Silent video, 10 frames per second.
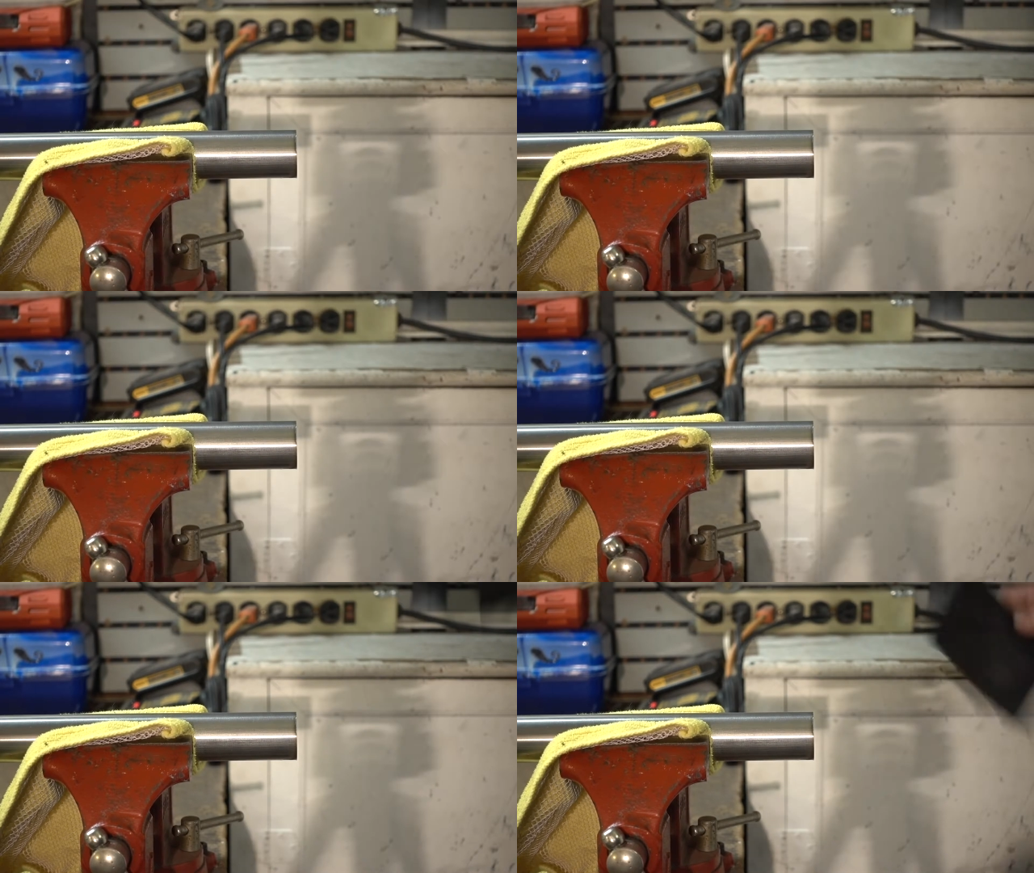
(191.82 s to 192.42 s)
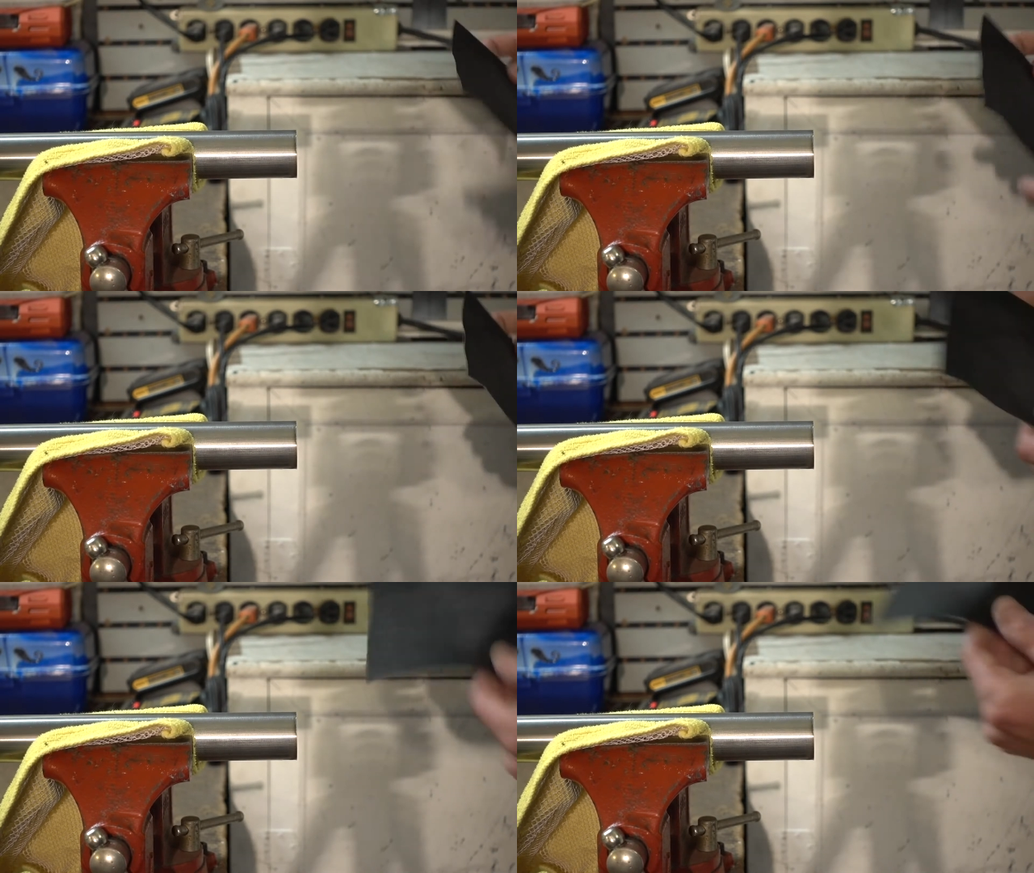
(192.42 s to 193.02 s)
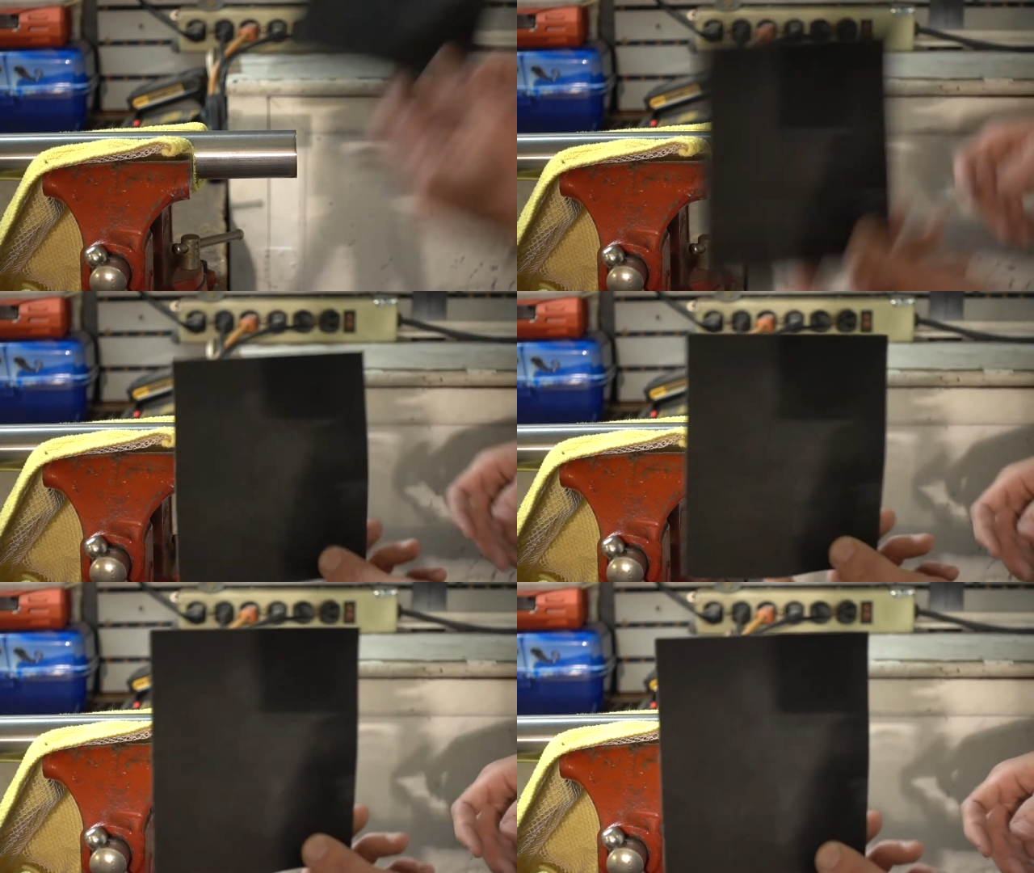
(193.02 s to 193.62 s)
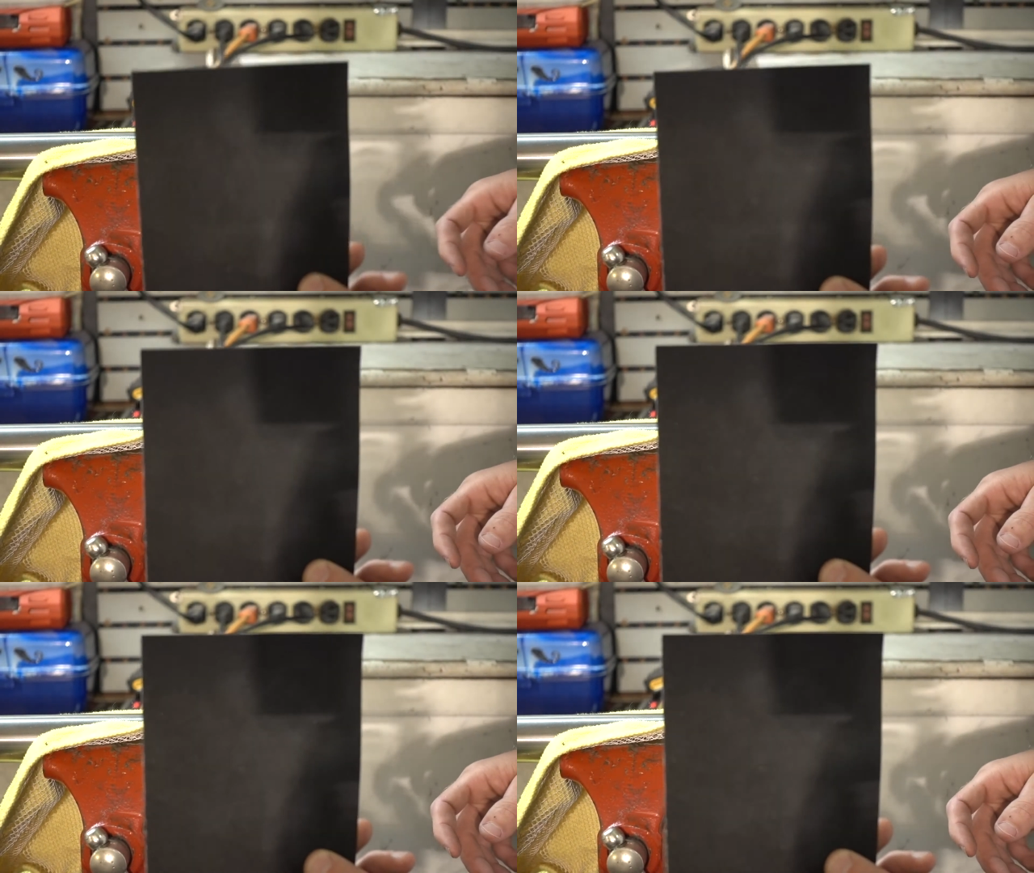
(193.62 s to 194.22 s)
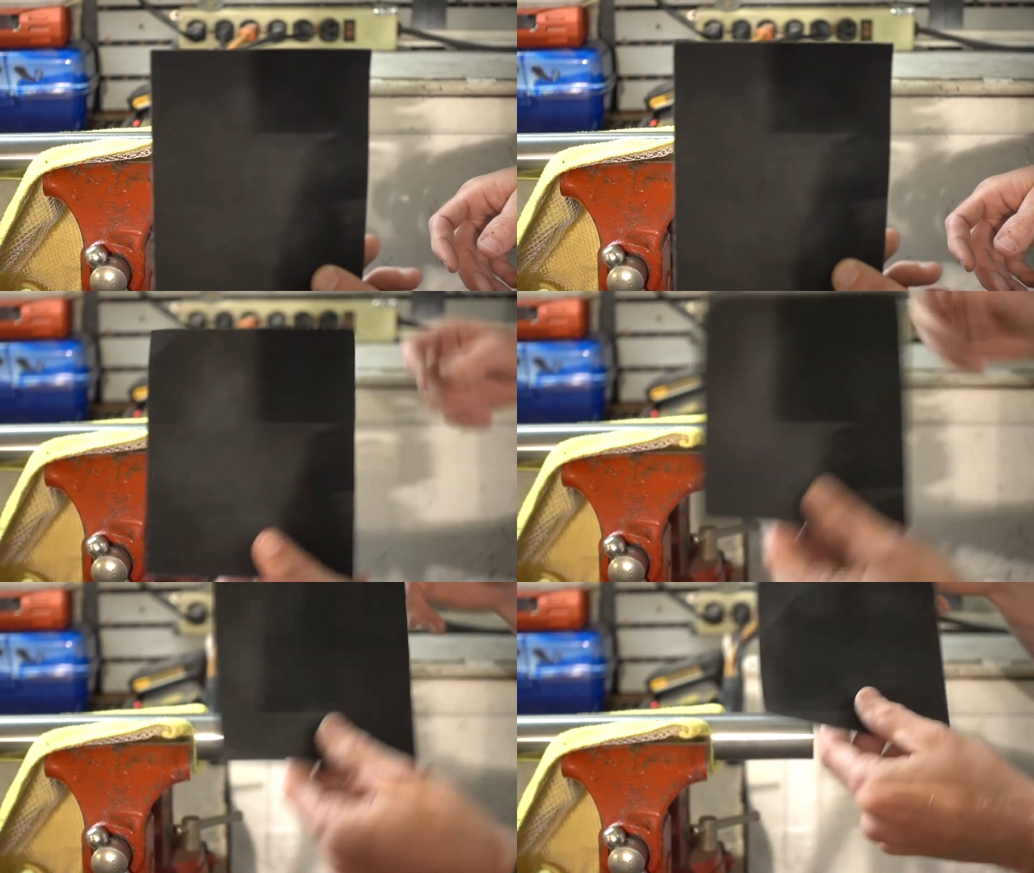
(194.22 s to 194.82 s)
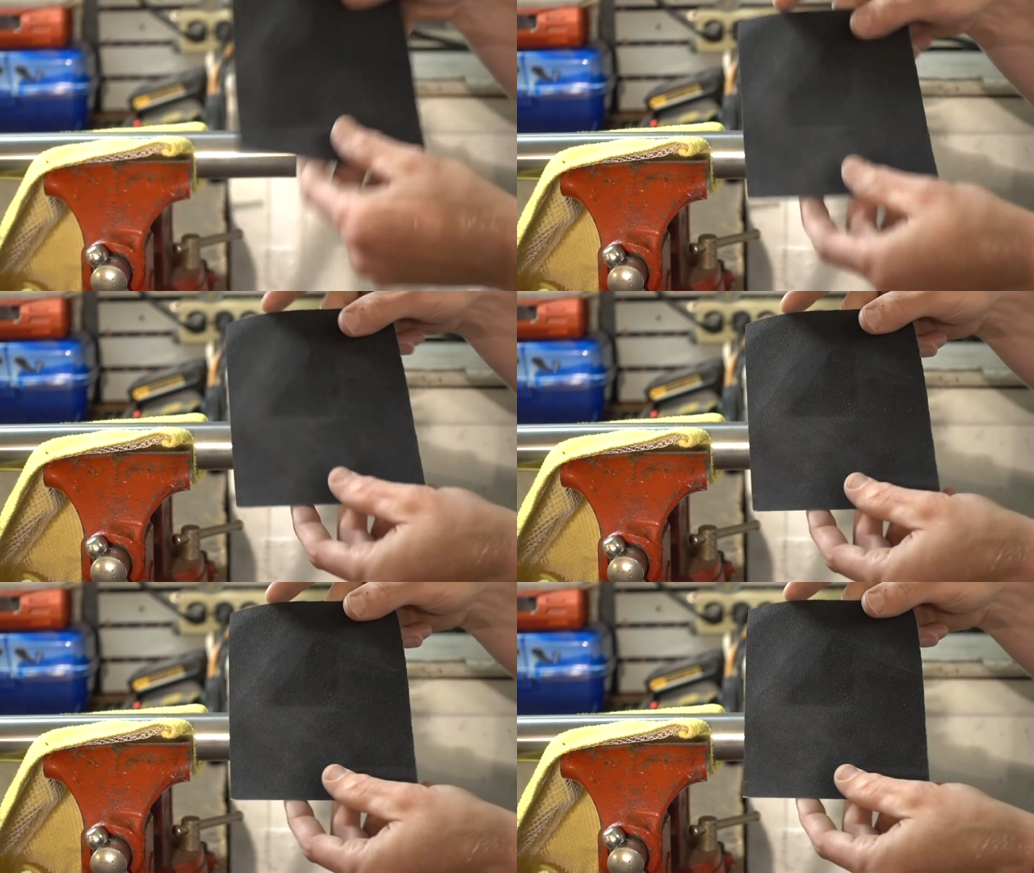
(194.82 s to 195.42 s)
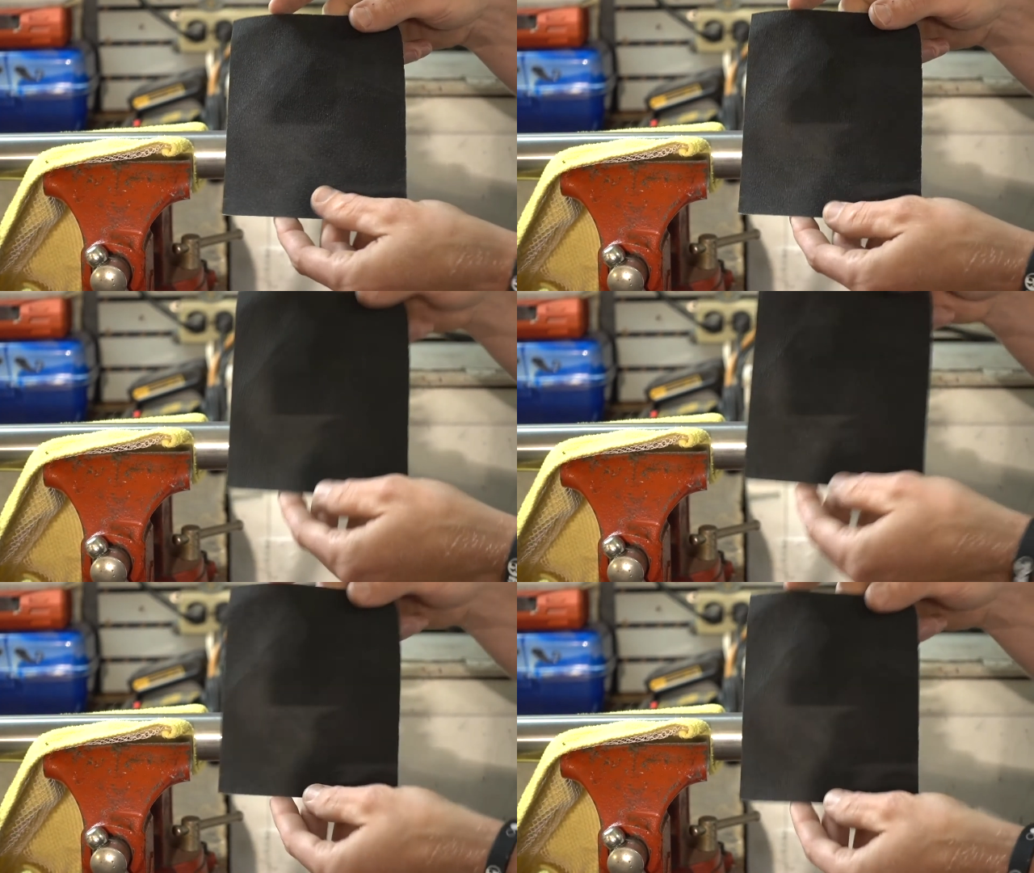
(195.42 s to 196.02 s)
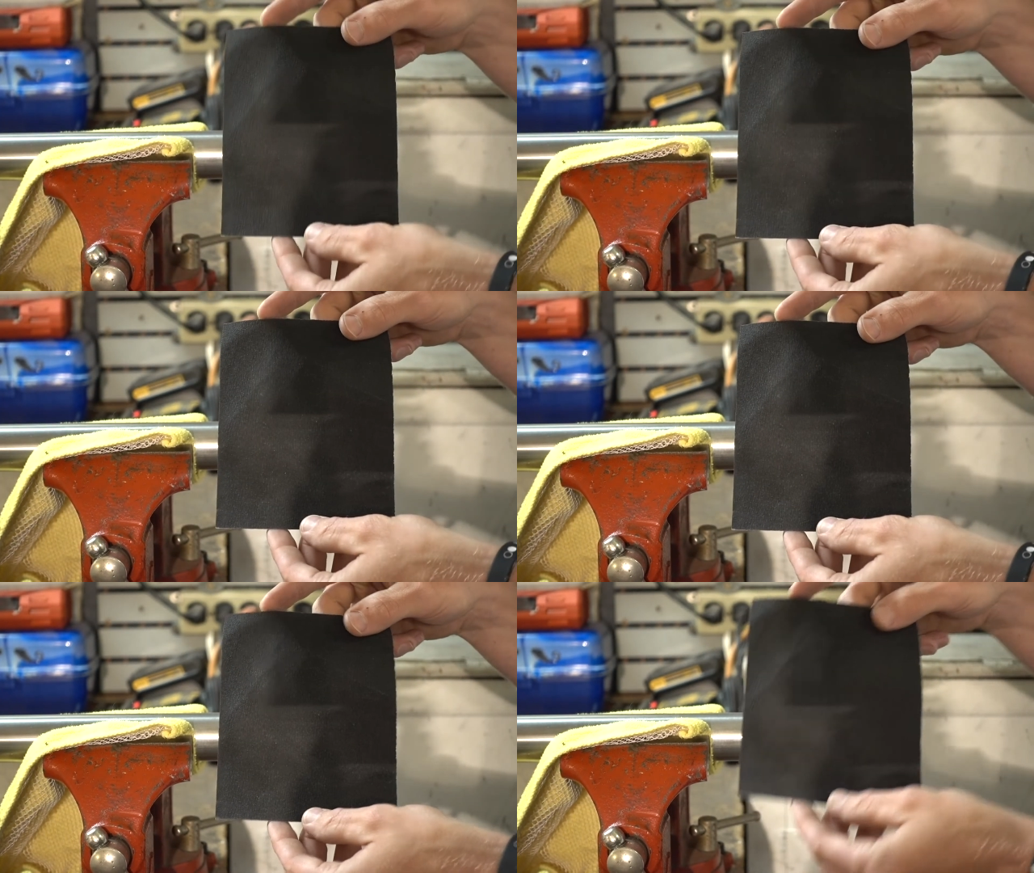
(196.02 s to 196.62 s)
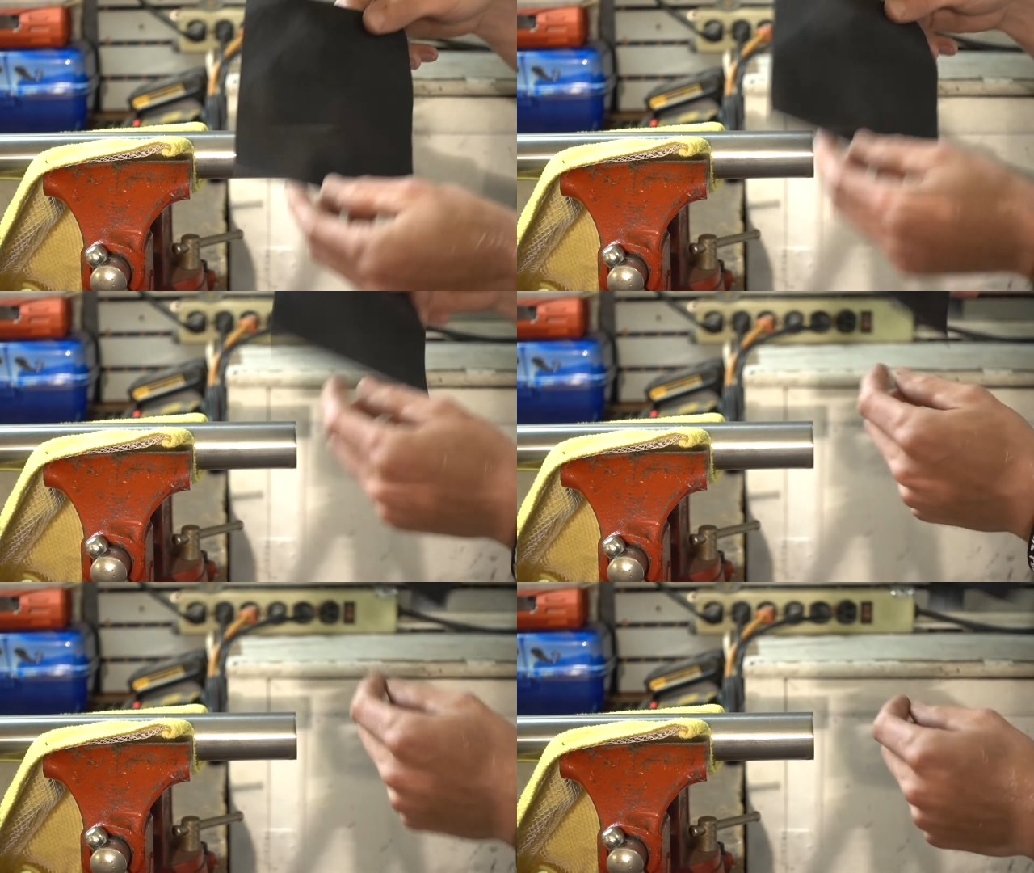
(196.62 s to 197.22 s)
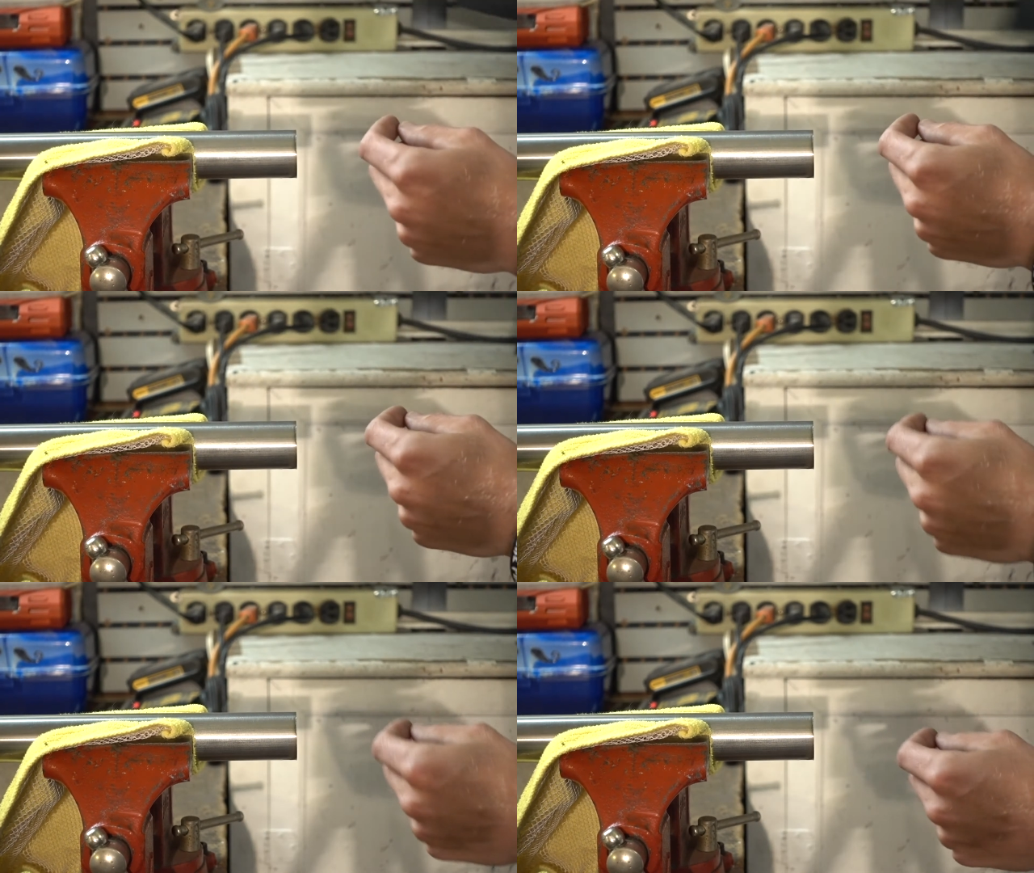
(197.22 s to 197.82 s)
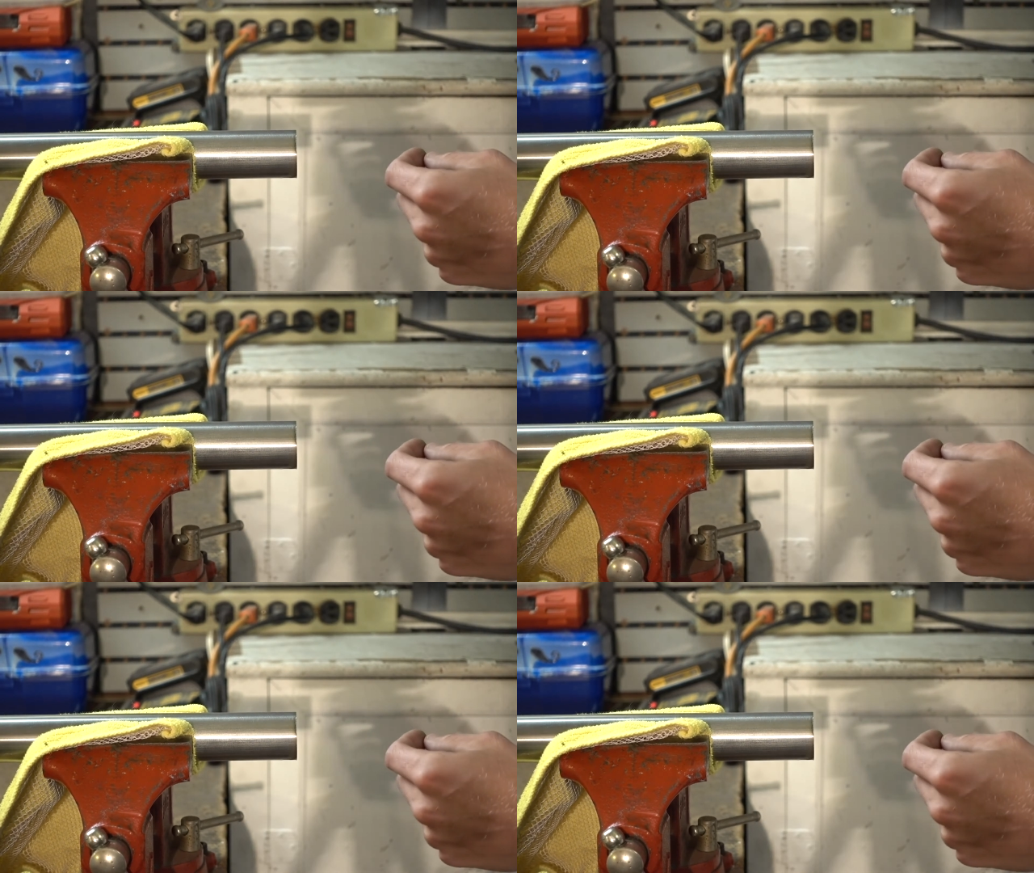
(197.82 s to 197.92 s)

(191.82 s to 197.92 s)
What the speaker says: No face is visible, so there are no lips to read.